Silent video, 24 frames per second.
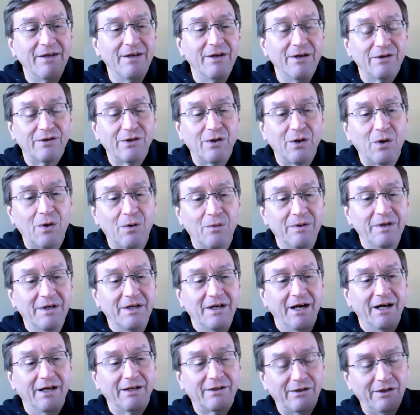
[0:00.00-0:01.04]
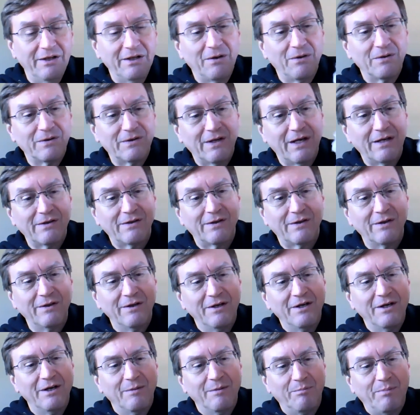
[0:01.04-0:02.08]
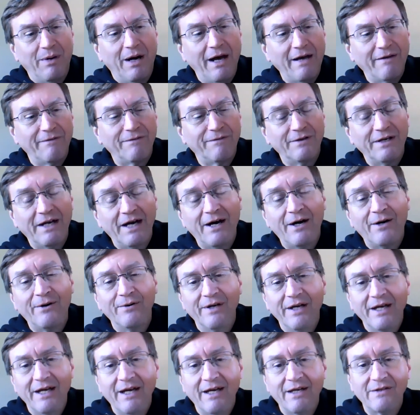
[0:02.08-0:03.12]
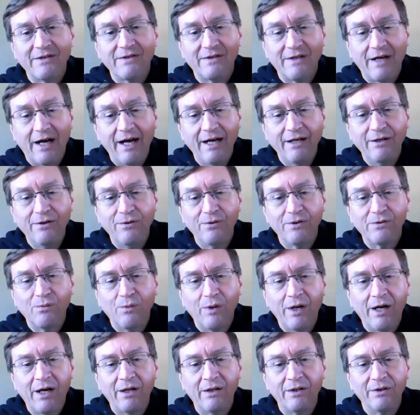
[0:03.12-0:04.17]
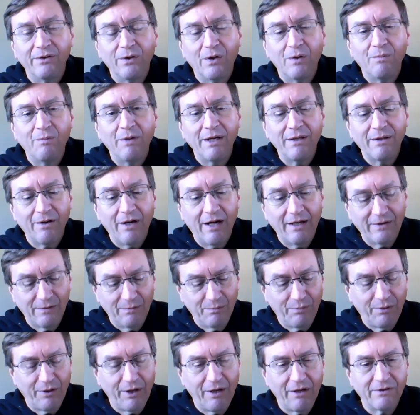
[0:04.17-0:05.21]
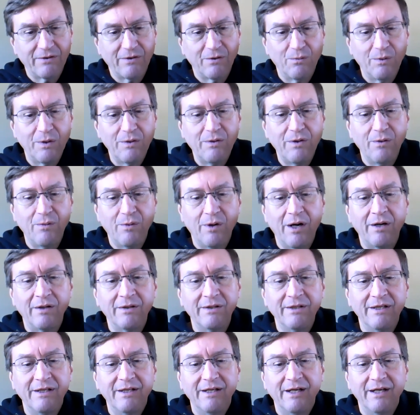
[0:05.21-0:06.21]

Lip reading: So Cleo says bye for now, as I do as well. Know my thoughts and prayers are with you all.